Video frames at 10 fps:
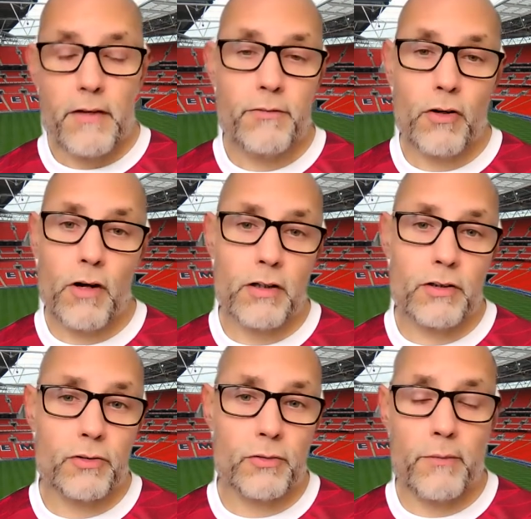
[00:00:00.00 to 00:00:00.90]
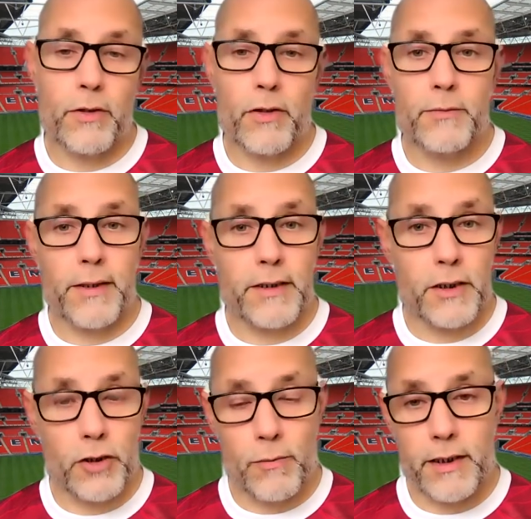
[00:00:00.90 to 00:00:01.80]
For Arsenal then, we're not expecting
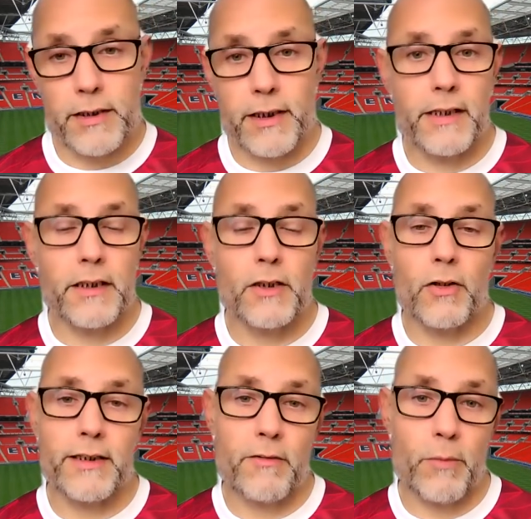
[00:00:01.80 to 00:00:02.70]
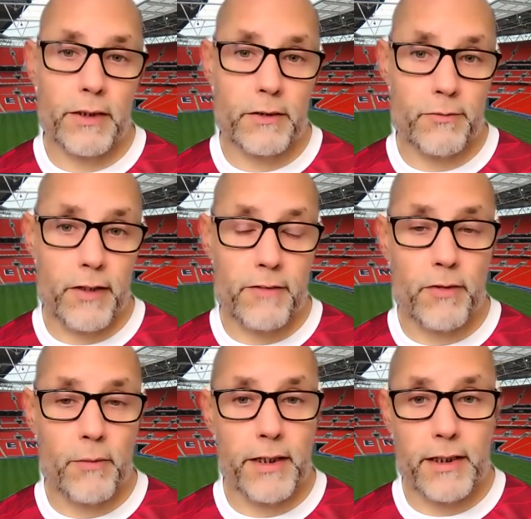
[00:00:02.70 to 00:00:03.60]
too many changes. As long as everybody's fit
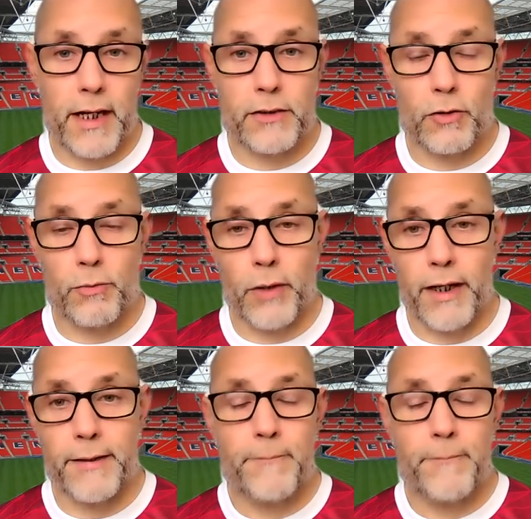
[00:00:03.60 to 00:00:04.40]
from the international break,